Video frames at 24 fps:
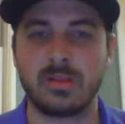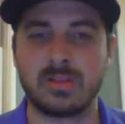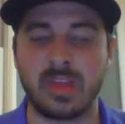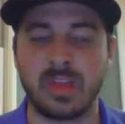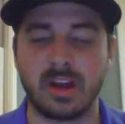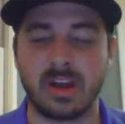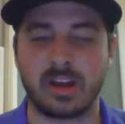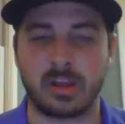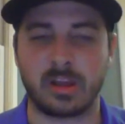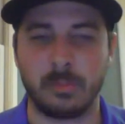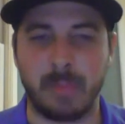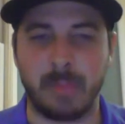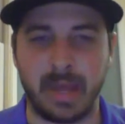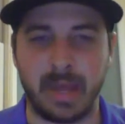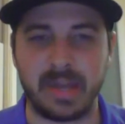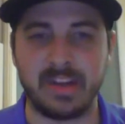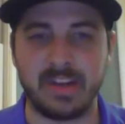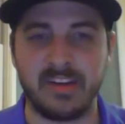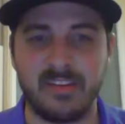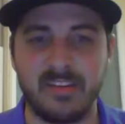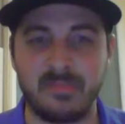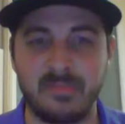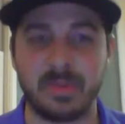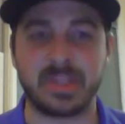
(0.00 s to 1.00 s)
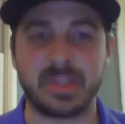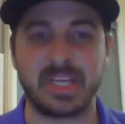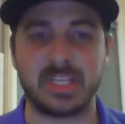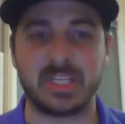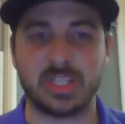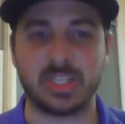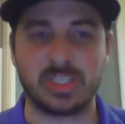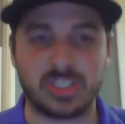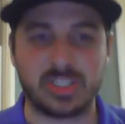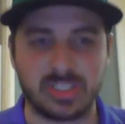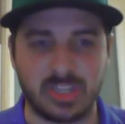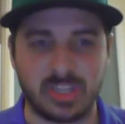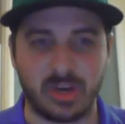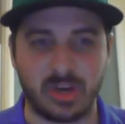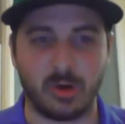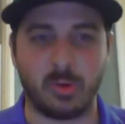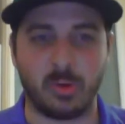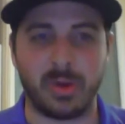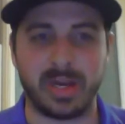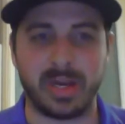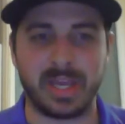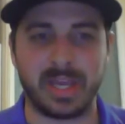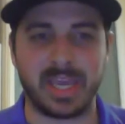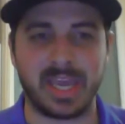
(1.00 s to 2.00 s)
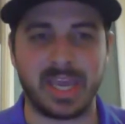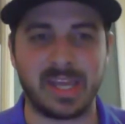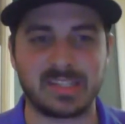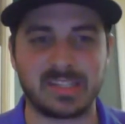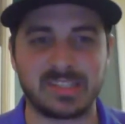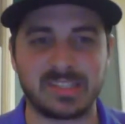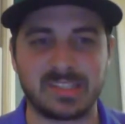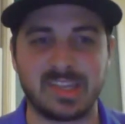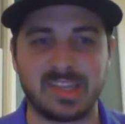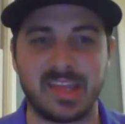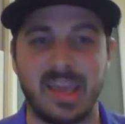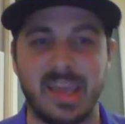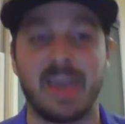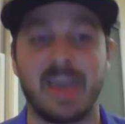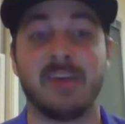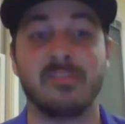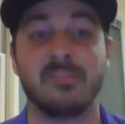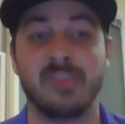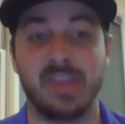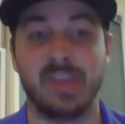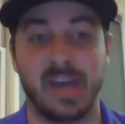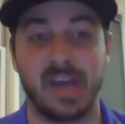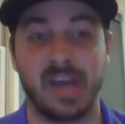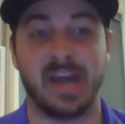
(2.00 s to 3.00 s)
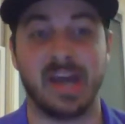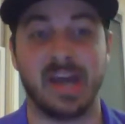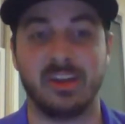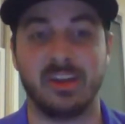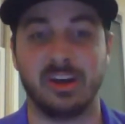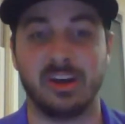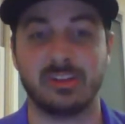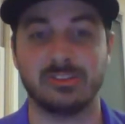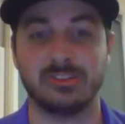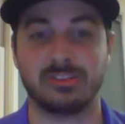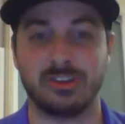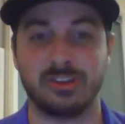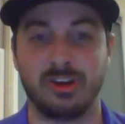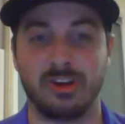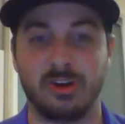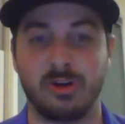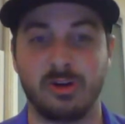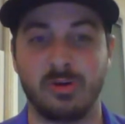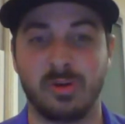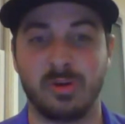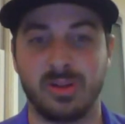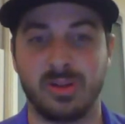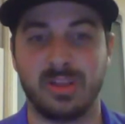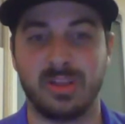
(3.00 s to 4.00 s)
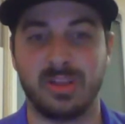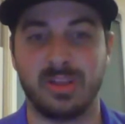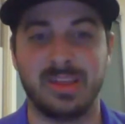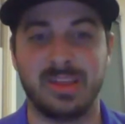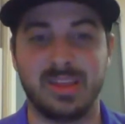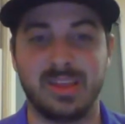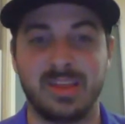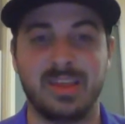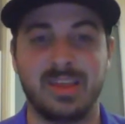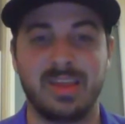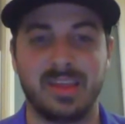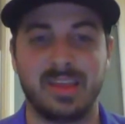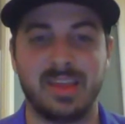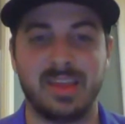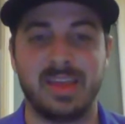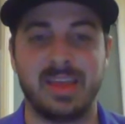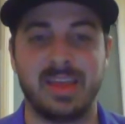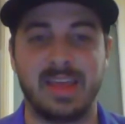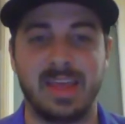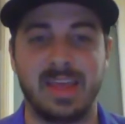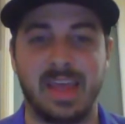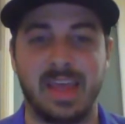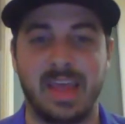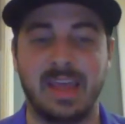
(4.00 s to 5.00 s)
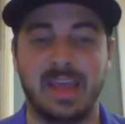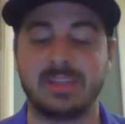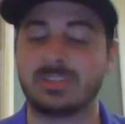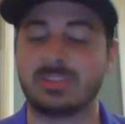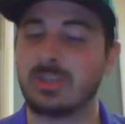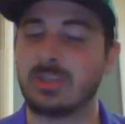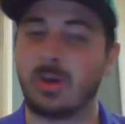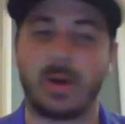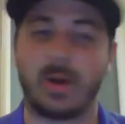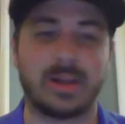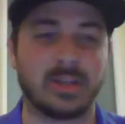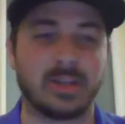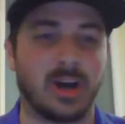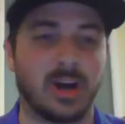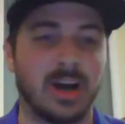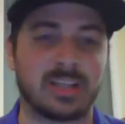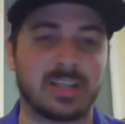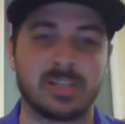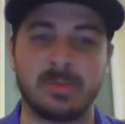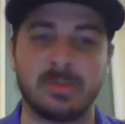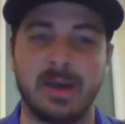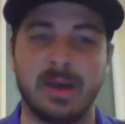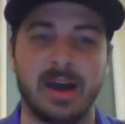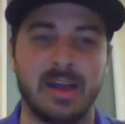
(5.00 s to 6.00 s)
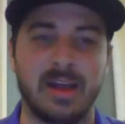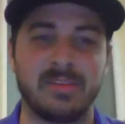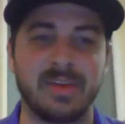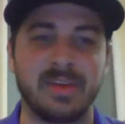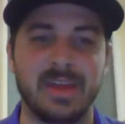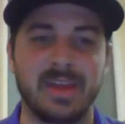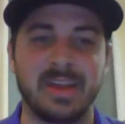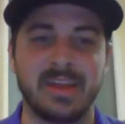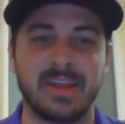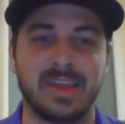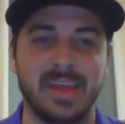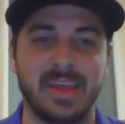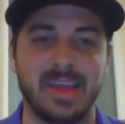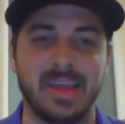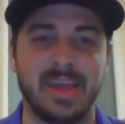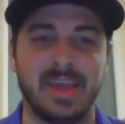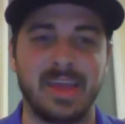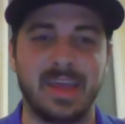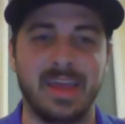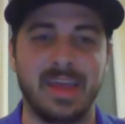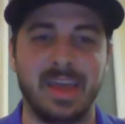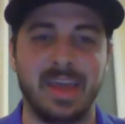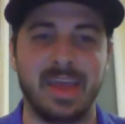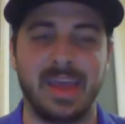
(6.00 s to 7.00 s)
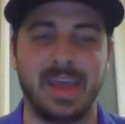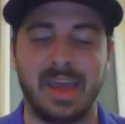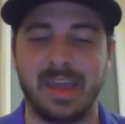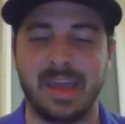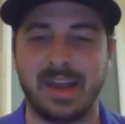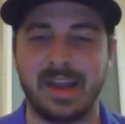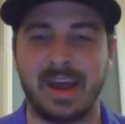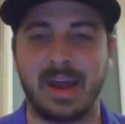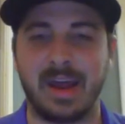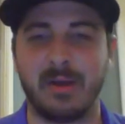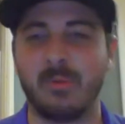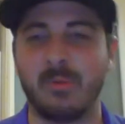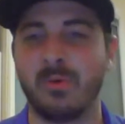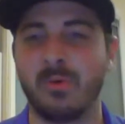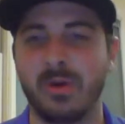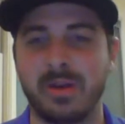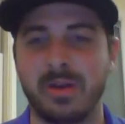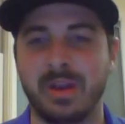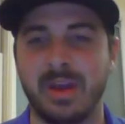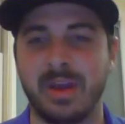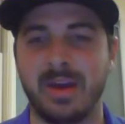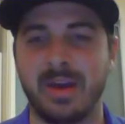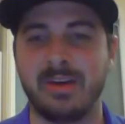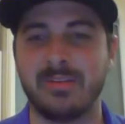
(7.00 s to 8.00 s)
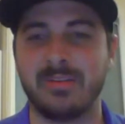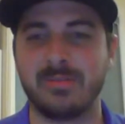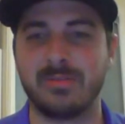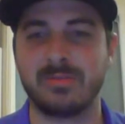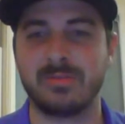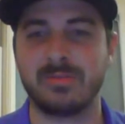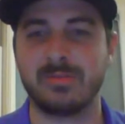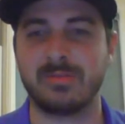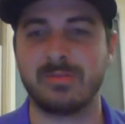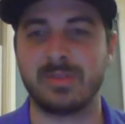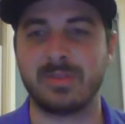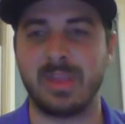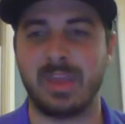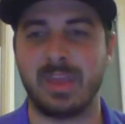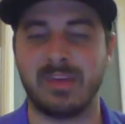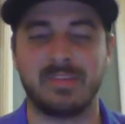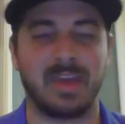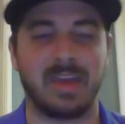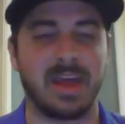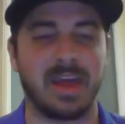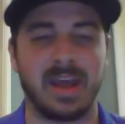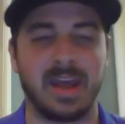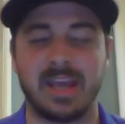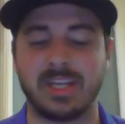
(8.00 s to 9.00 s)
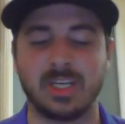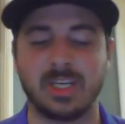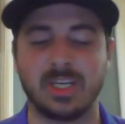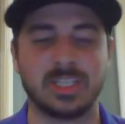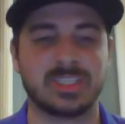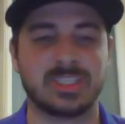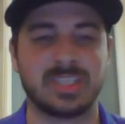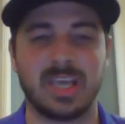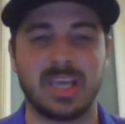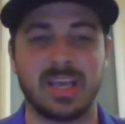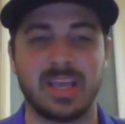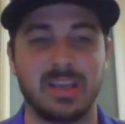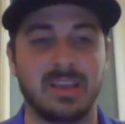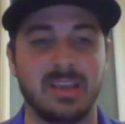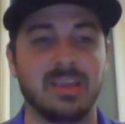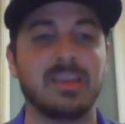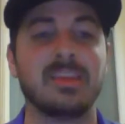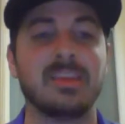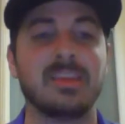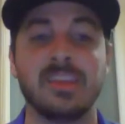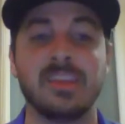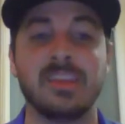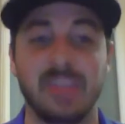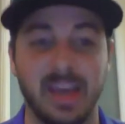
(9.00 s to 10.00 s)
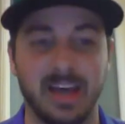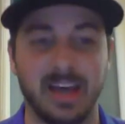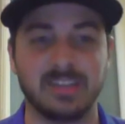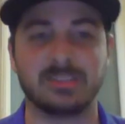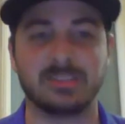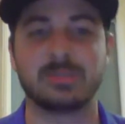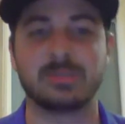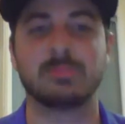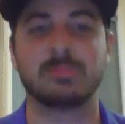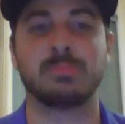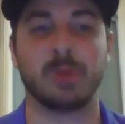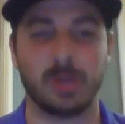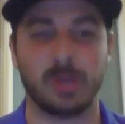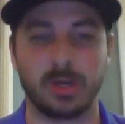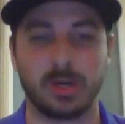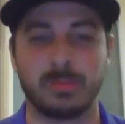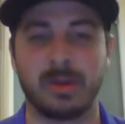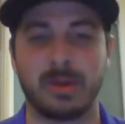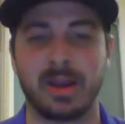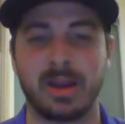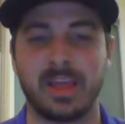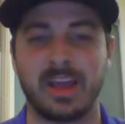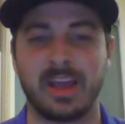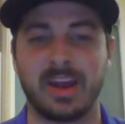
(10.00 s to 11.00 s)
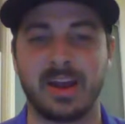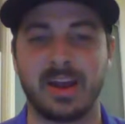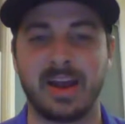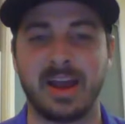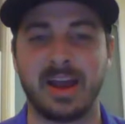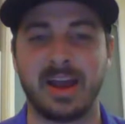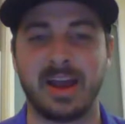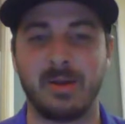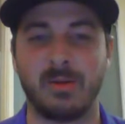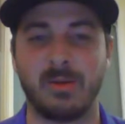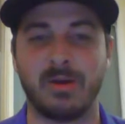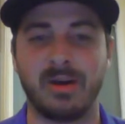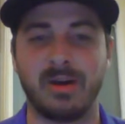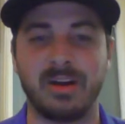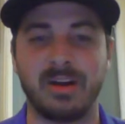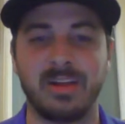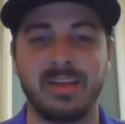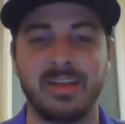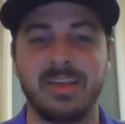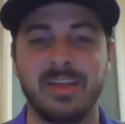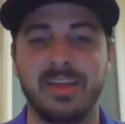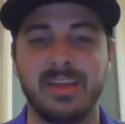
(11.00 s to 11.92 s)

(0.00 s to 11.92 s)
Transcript: competitive, but they should still win against, they have not done so. And so I talked him out of it. And I would have, had I just said, yes, put your money on Iowa,